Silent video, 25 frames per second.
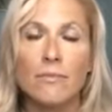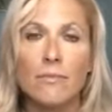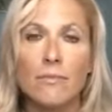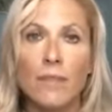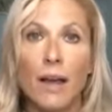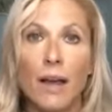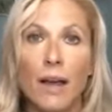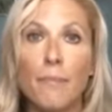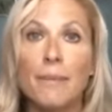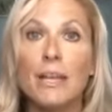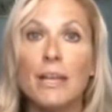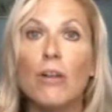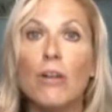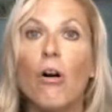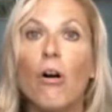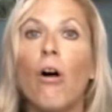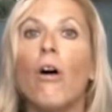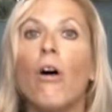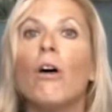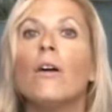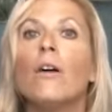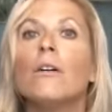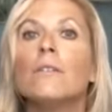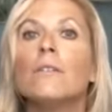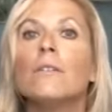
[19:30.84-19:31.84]
I'm being
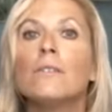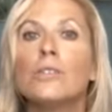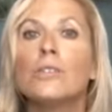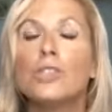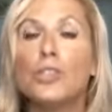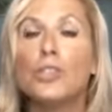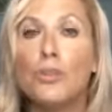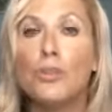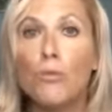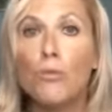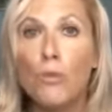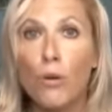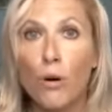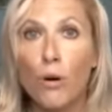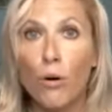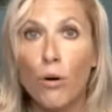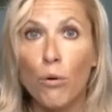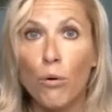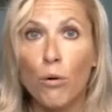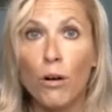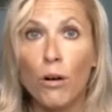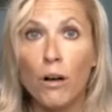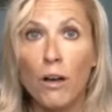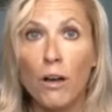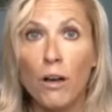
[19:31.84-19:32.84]
called to,
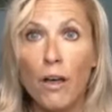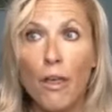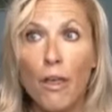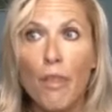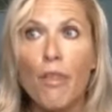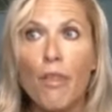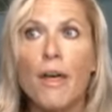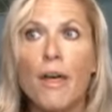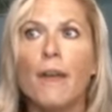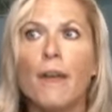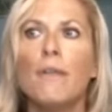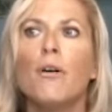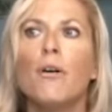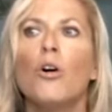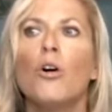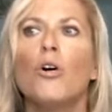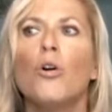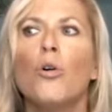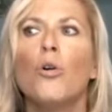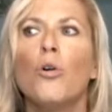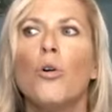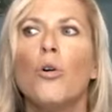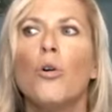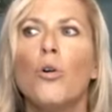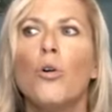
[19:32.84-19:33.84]
though, then
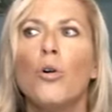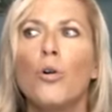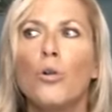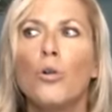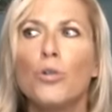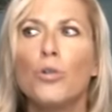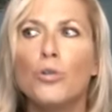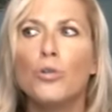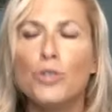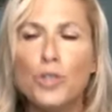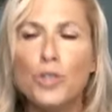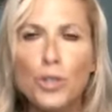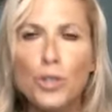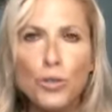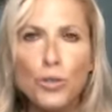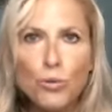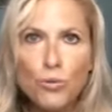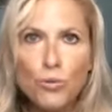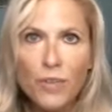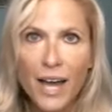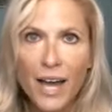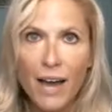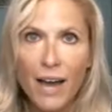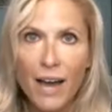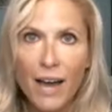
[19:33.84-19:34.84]
tune
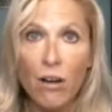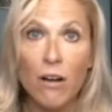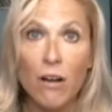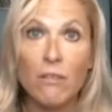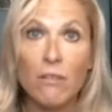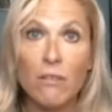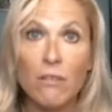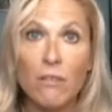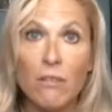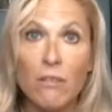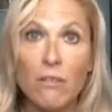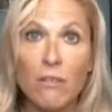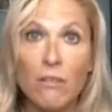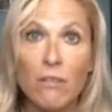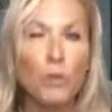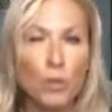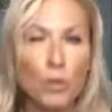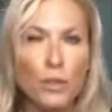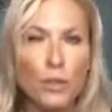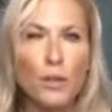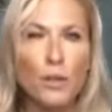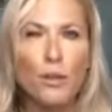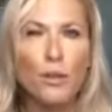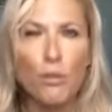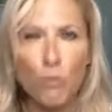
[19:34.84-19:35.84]
that all in and pull
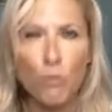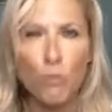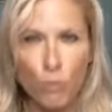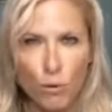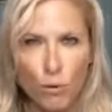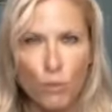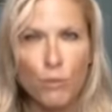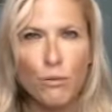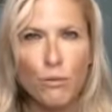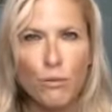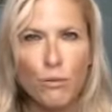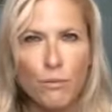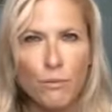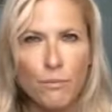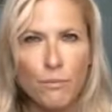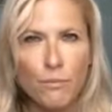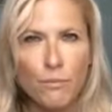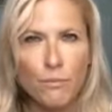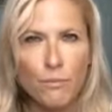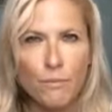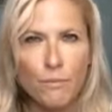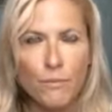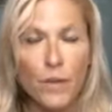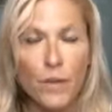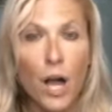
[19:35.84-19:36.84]
it through
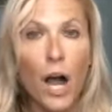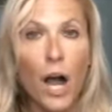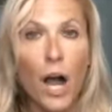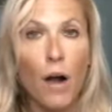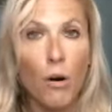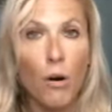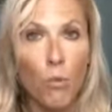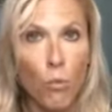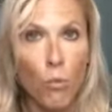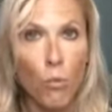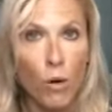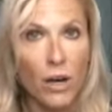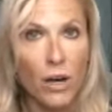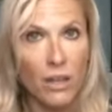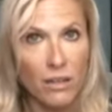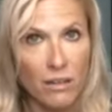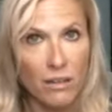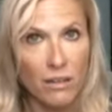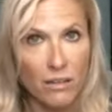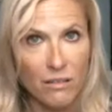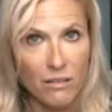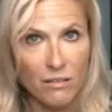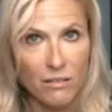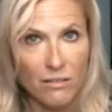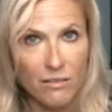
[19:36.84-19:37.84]
our
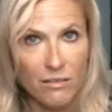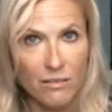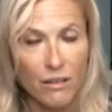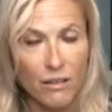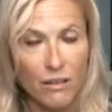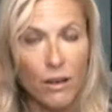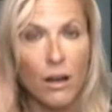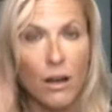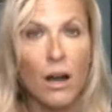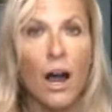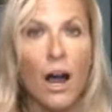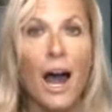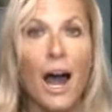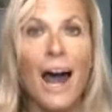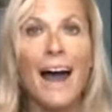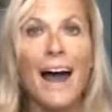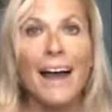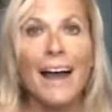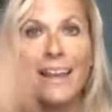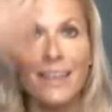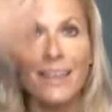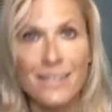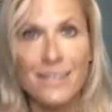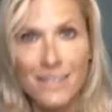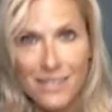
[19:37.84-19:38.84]
one
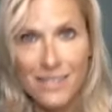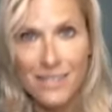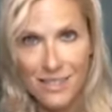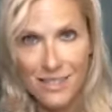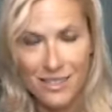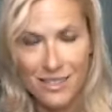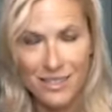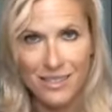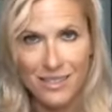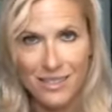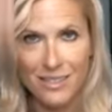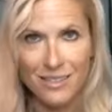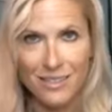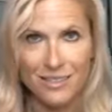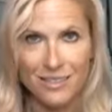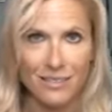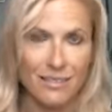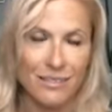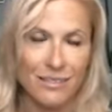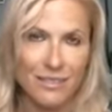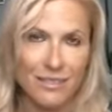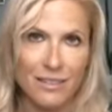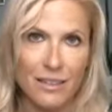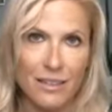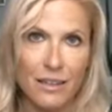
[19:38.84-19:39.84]
highest,
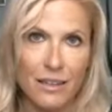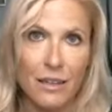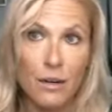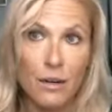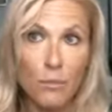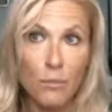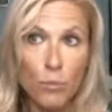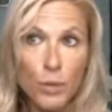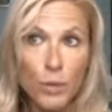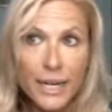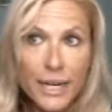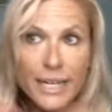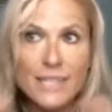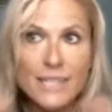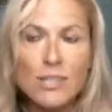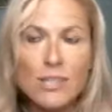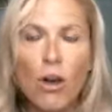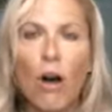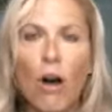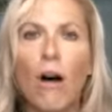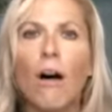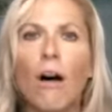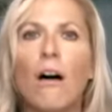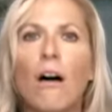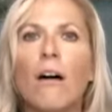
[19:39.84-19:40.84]
bring us
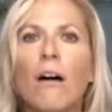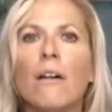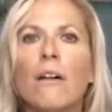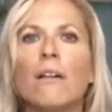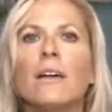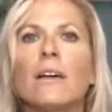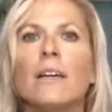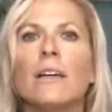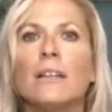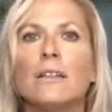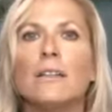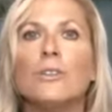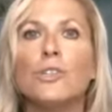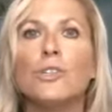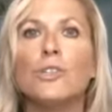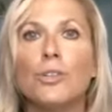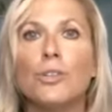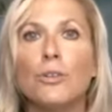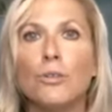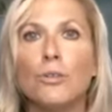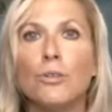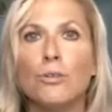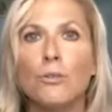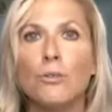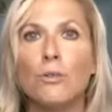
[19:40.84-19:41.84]
all
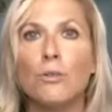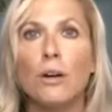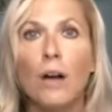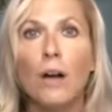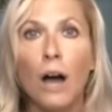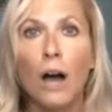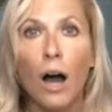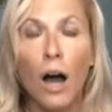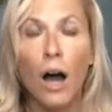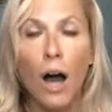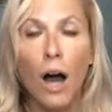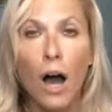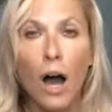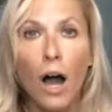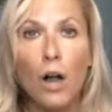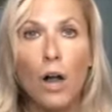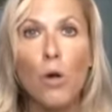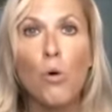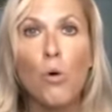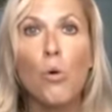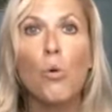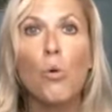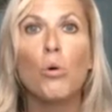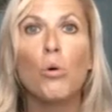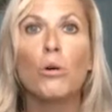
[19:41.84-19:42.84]
into
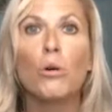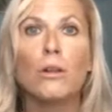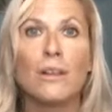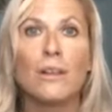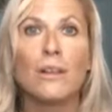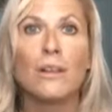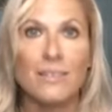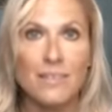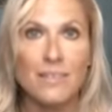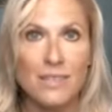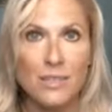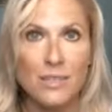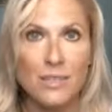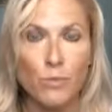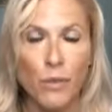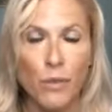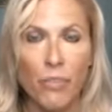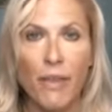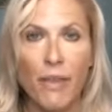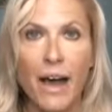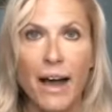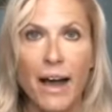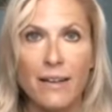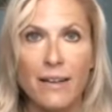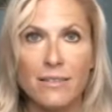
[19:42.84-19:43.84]
accordance with
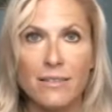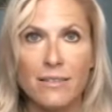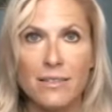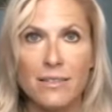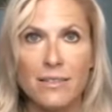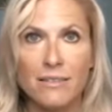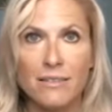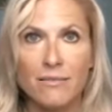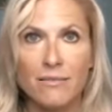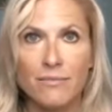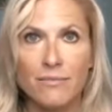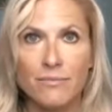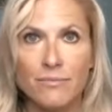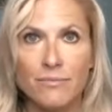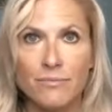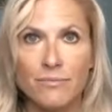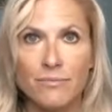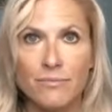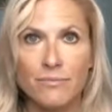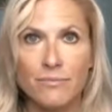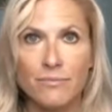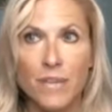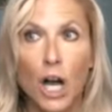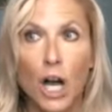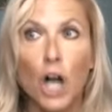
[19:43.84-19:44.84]
that,
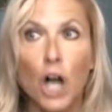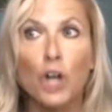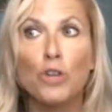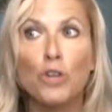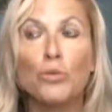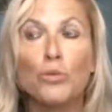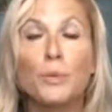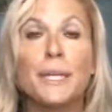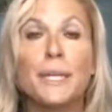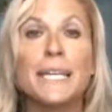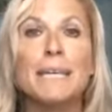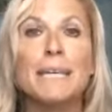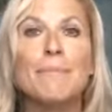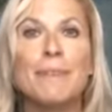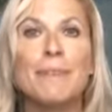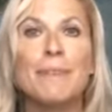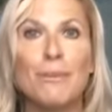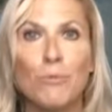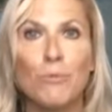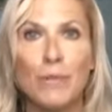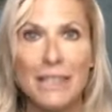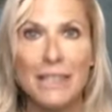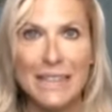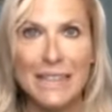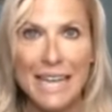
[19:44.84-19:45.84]
agreement
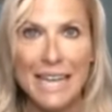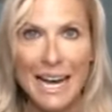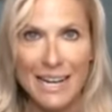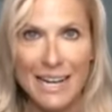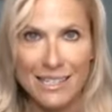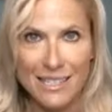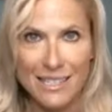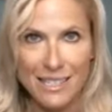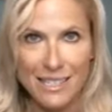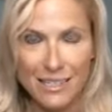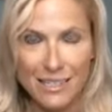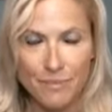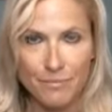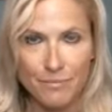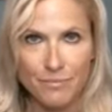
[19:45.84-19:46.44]
with that,